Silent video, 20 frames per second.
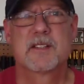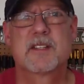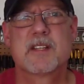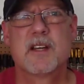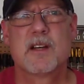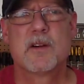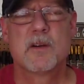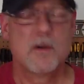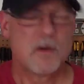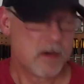
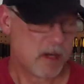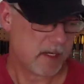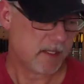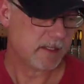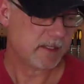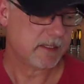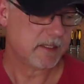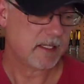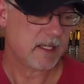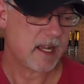So,
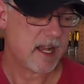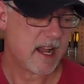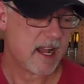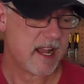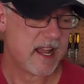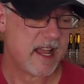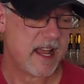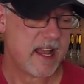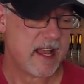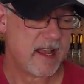
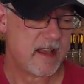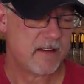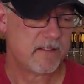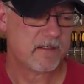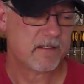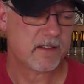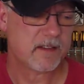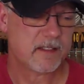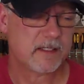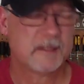I
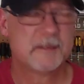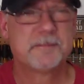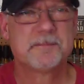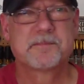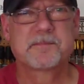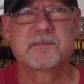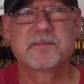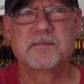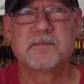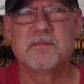have
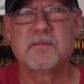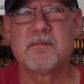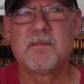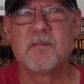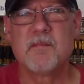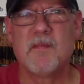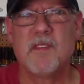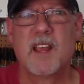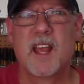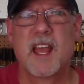
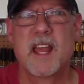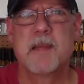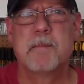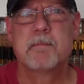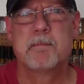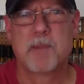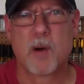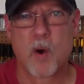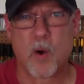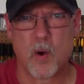
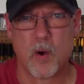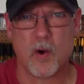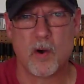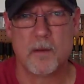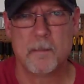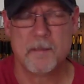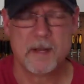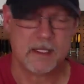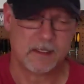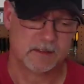a
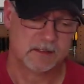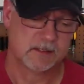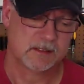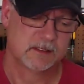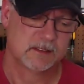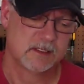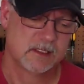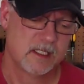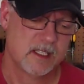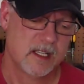poem
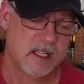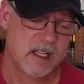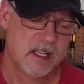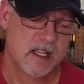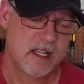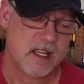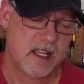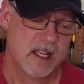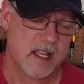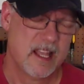
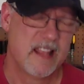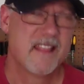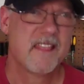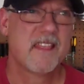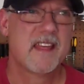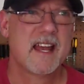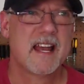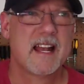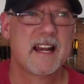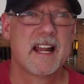
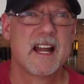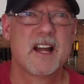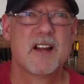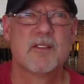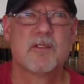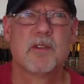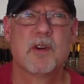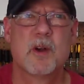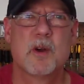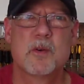that
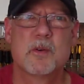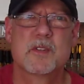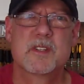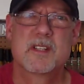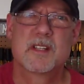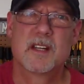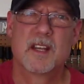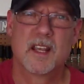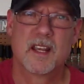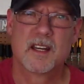I
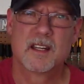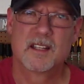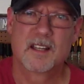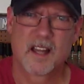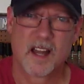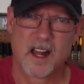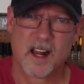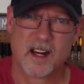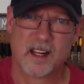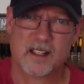wrote
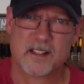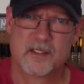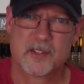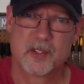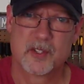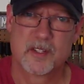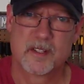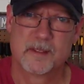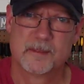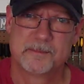in
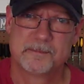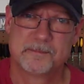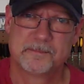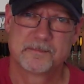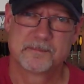college.